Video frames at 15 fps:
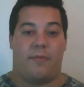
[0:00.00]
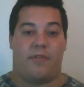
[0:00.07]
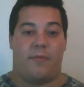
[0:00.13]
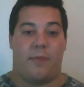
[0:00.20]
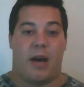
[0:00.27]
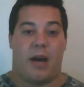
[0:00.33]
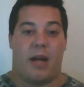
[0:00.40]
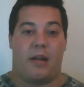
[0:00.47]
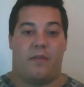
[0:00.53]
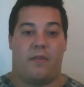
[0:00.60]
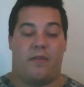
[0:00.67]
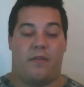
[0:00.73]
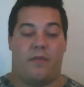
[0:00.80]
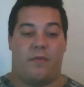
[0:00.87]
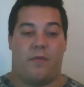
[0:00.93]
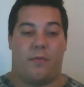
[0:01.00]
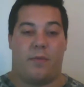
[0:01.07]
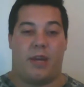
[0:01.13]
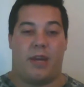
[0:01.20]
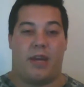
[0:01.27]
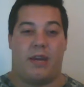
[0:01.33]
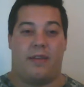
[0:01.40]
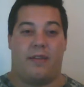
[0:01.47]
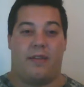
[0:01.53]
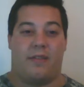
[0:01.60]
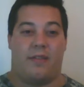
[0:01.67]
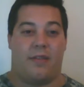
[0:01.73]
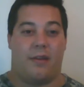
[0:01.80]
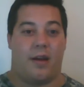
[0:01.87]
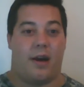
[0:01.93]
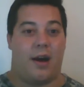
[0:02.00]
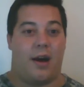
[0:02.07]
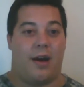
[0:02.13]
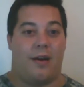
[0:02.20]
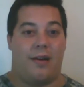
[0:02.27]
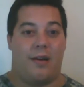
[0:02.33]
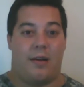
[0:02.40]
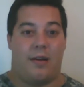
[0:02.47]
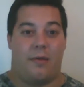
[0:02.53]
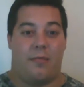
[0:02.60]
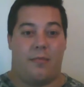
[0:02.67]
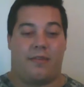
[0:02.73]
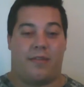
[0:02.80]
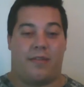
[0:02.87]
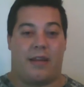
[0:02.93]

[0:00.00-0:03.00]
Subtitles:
basically like untrapped energy. It's